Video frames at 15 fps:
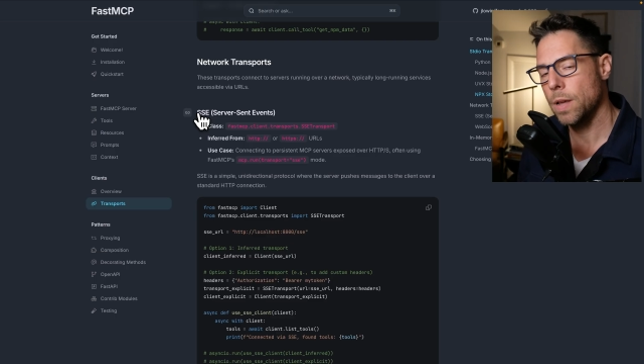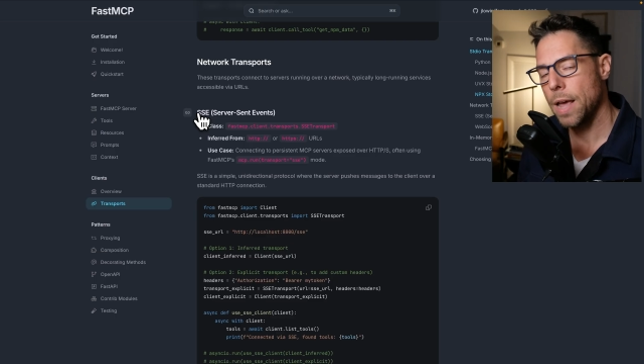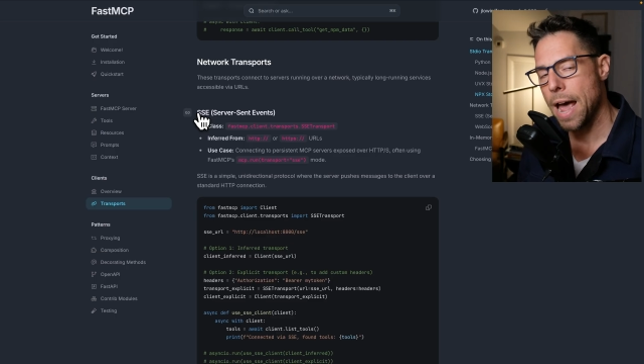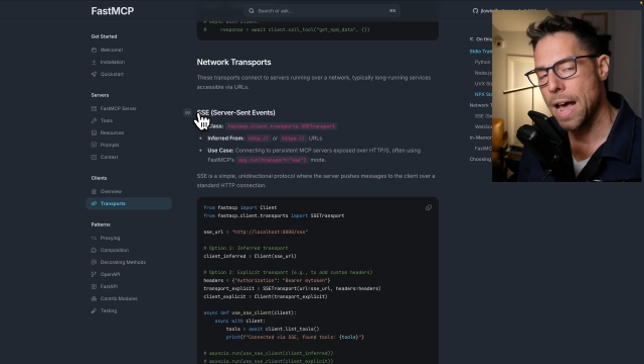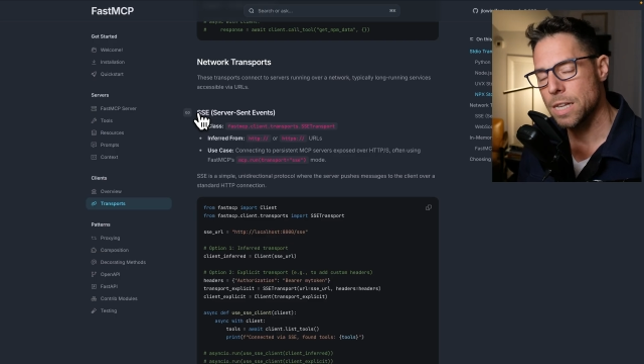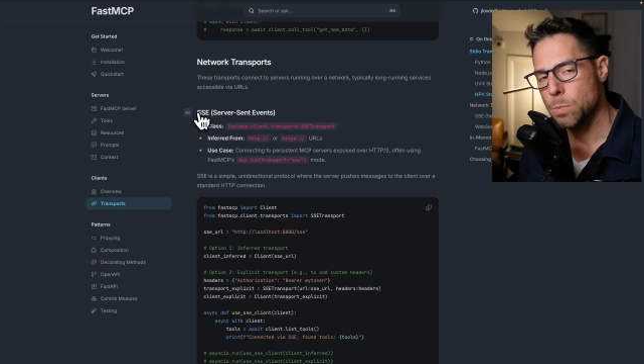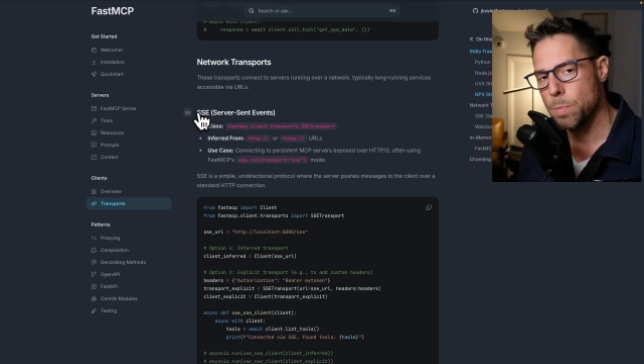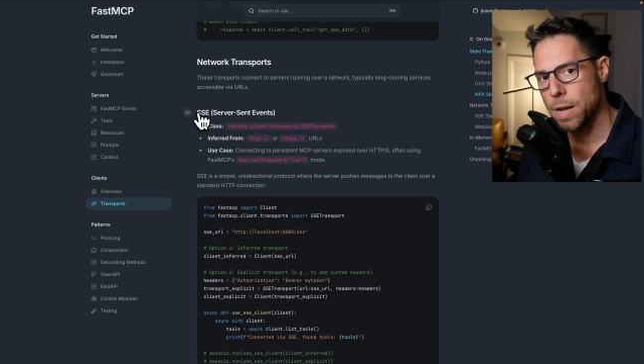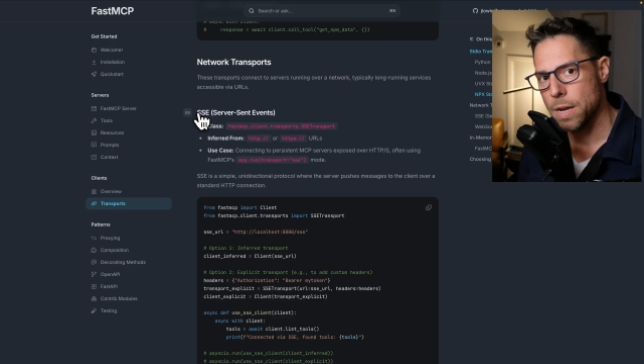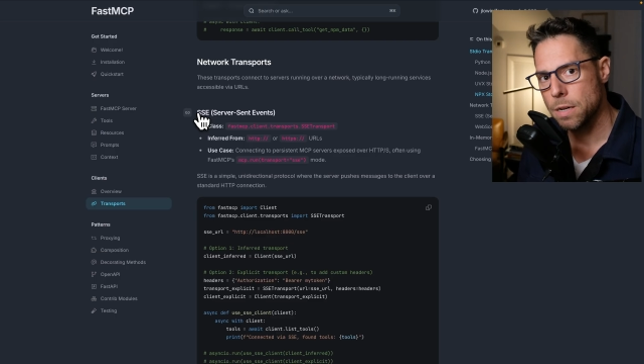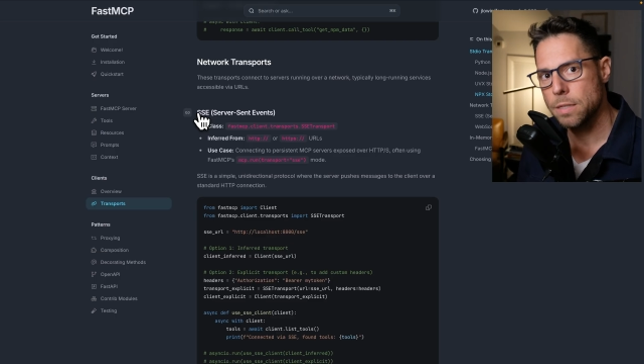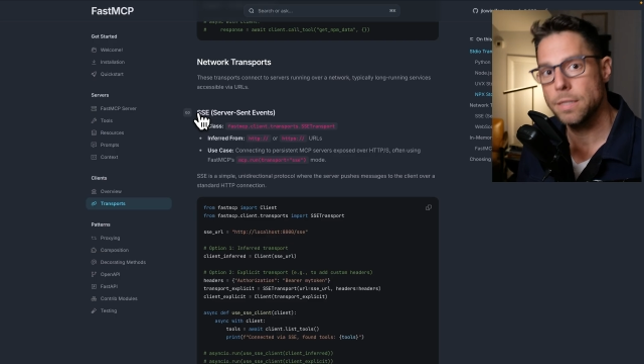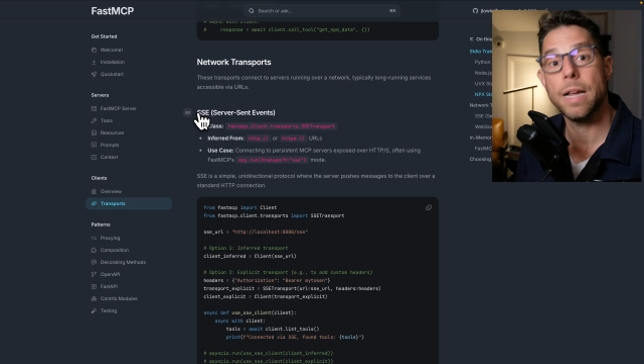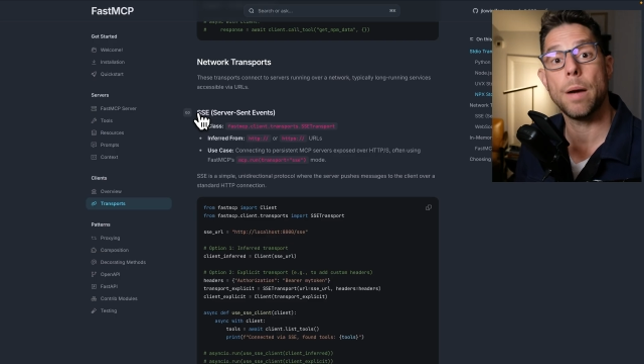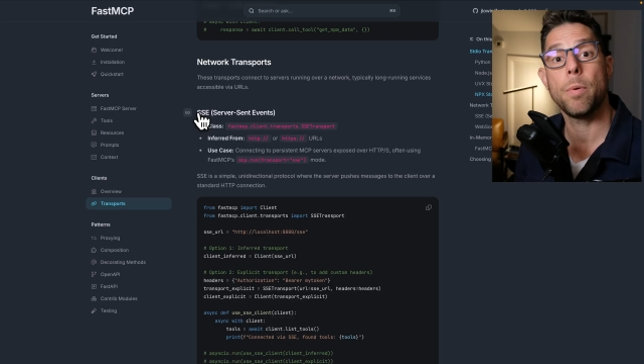has
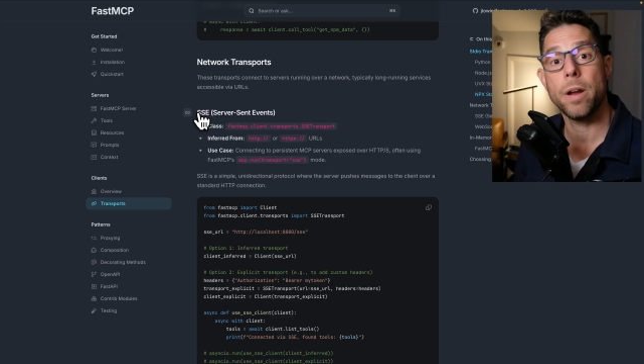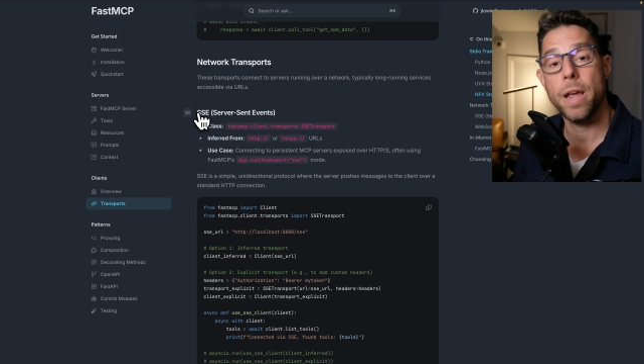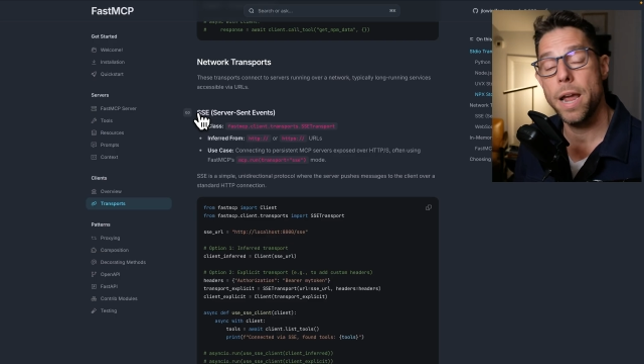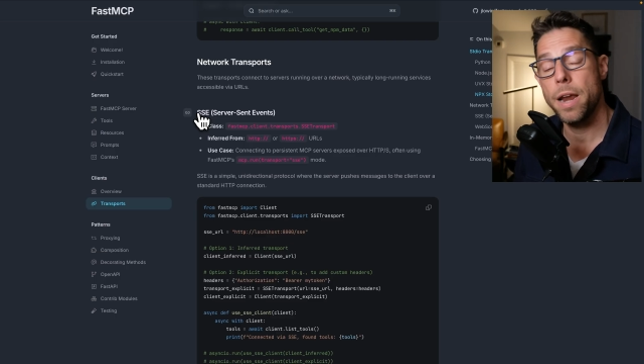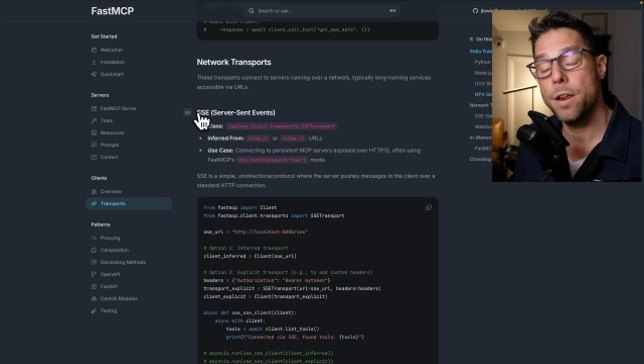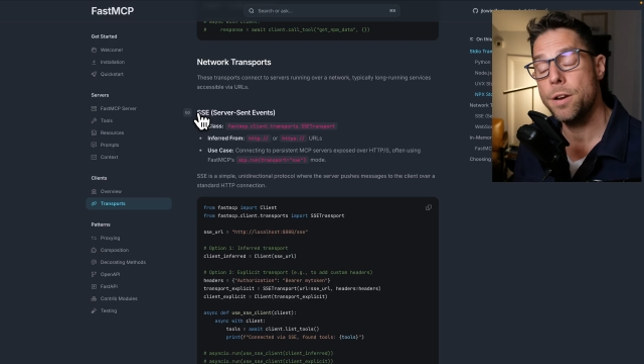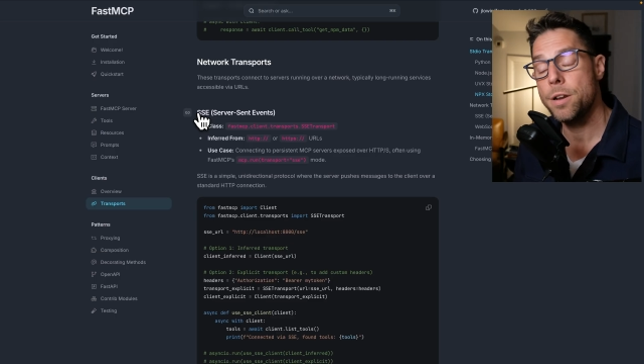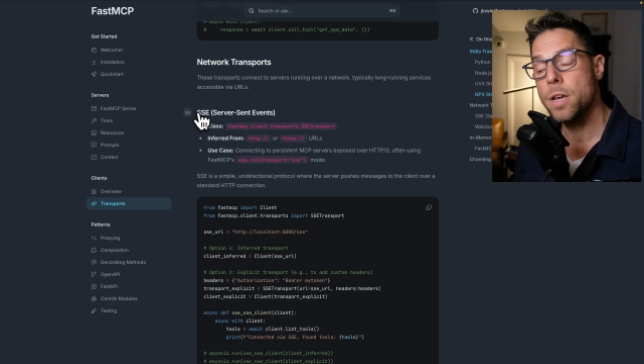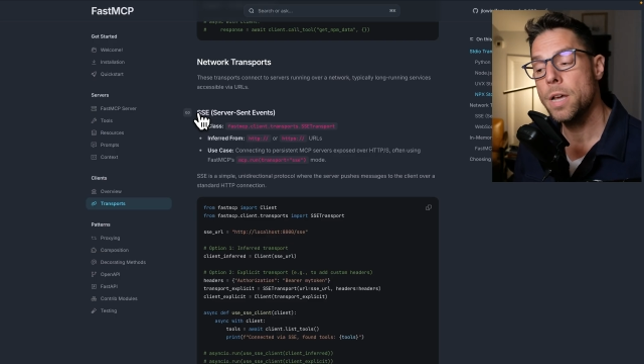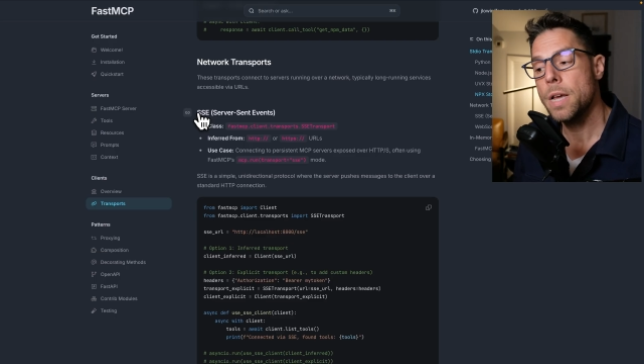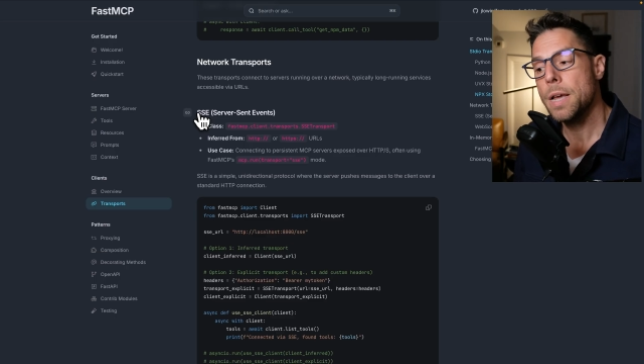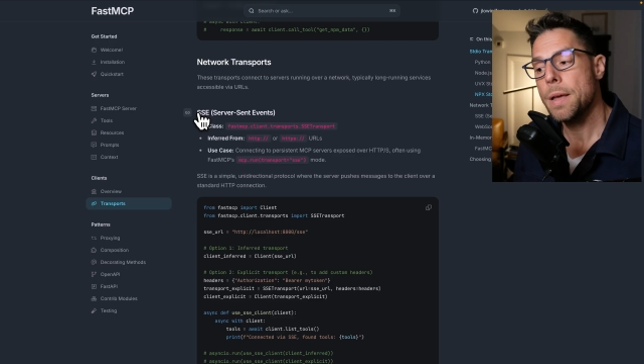been deprecated,